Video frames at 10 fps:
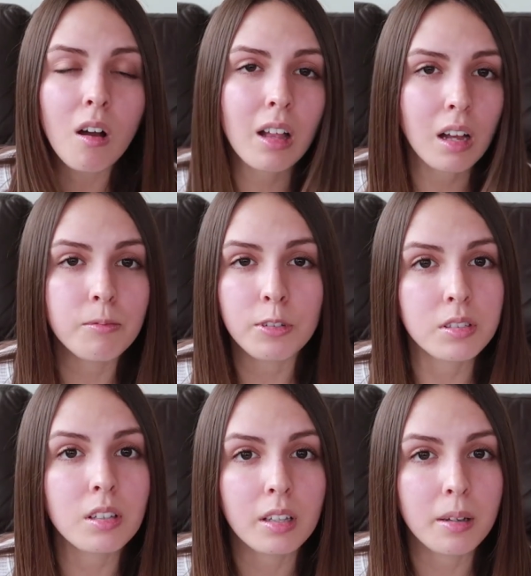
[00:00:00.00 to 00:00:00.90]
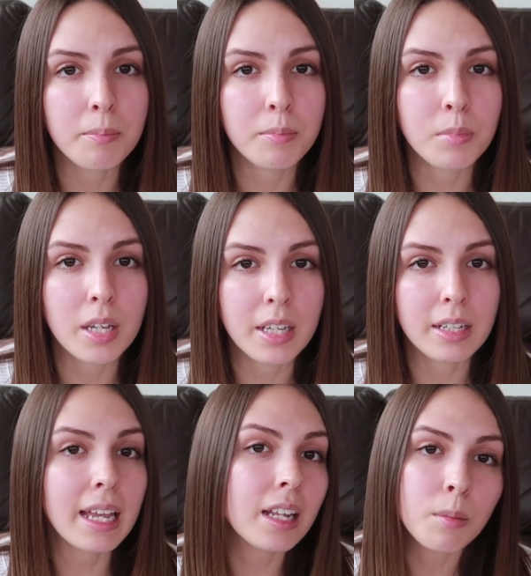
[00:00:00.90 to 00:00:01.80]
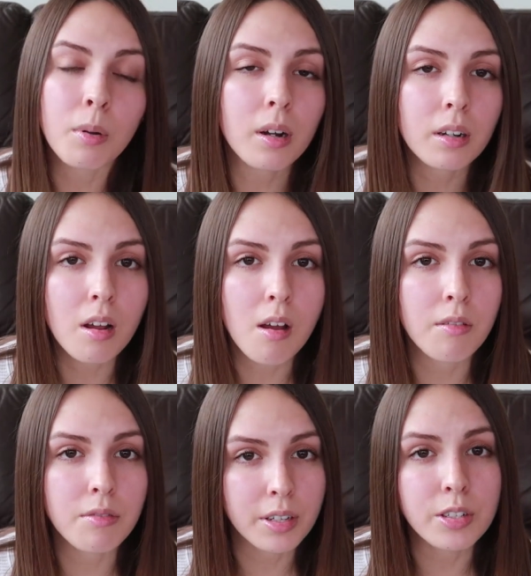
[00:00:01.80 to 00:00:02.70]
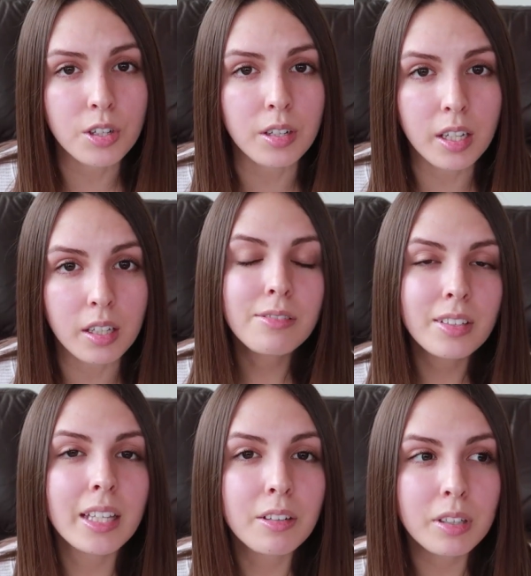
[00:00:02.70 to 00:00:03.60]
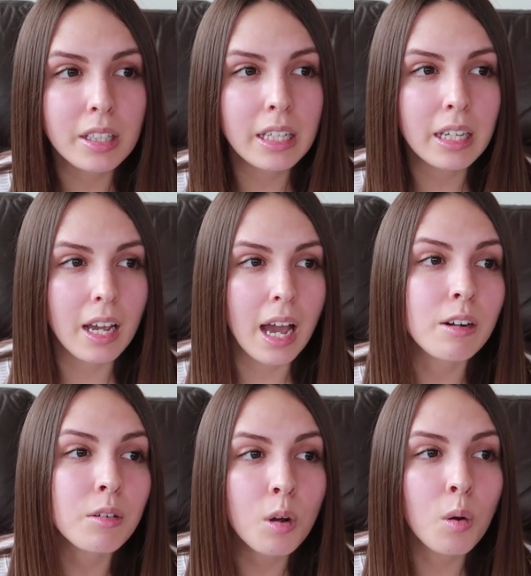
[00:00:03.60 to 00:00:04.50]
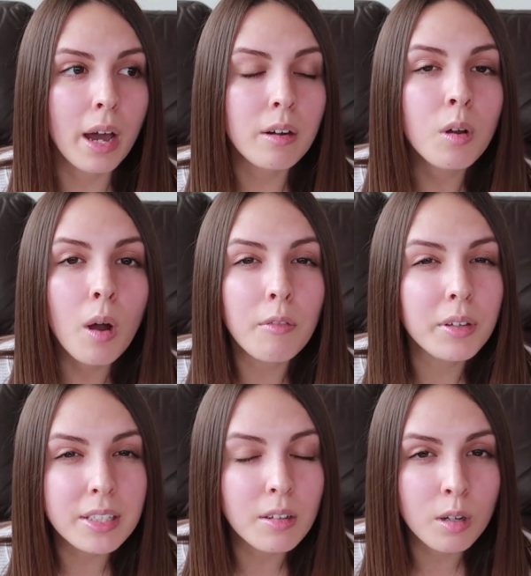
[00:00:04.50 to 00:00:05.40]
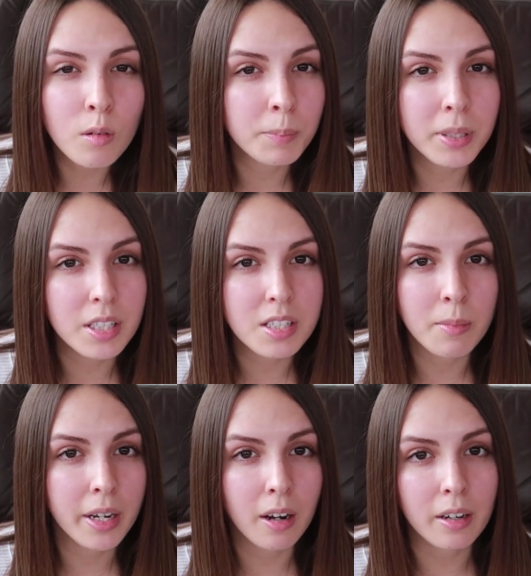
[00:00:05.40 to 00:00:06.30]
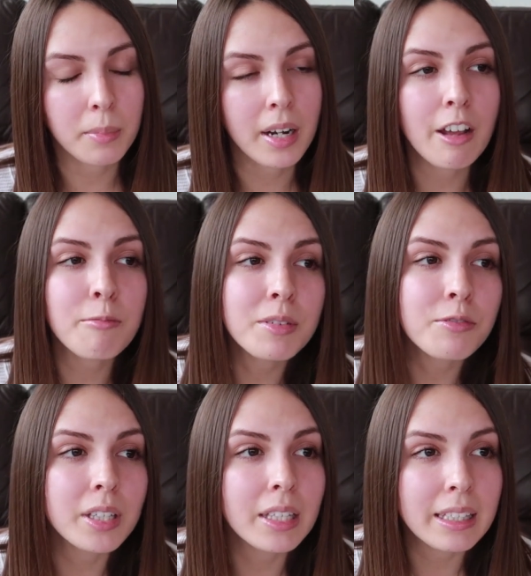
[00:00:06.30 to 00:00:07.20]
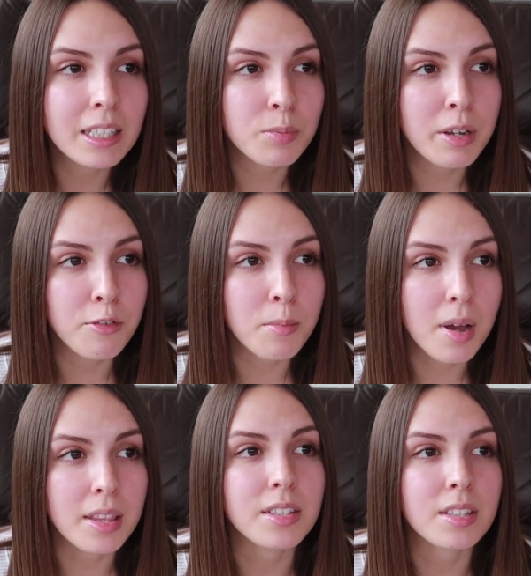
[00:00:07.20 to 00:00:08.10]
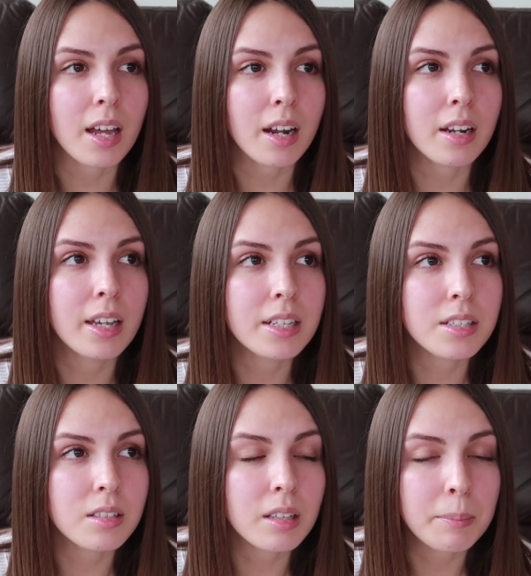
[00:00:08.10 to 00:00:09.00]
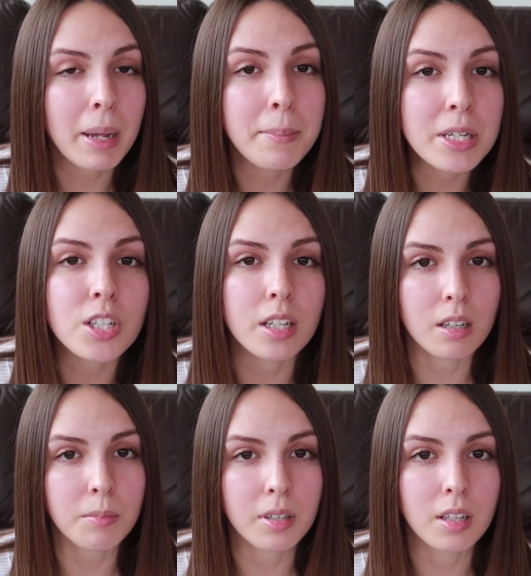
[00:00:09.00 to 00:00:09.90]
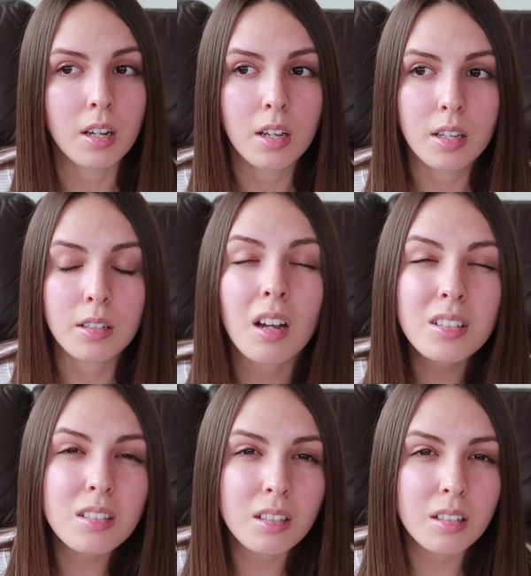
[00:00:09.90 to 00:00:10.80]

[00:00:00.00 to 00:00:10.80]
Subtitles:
all helpful to them in any part of their journey. I feel like really, I really don't know what put this in my heart, but I've been feeling this way for months, that it is like my mission, but not